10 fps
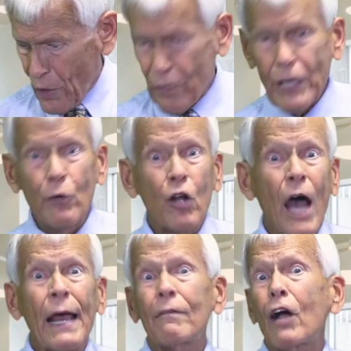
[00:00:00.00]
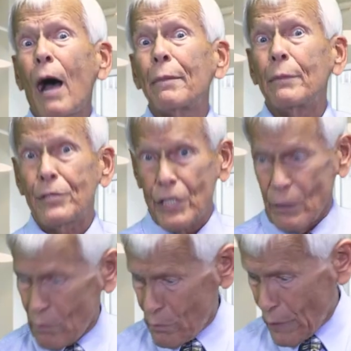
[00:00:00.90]
They do not have a copy
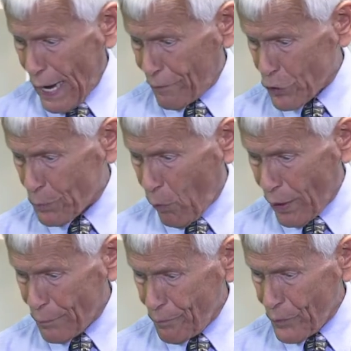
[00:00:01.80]
machine at this point.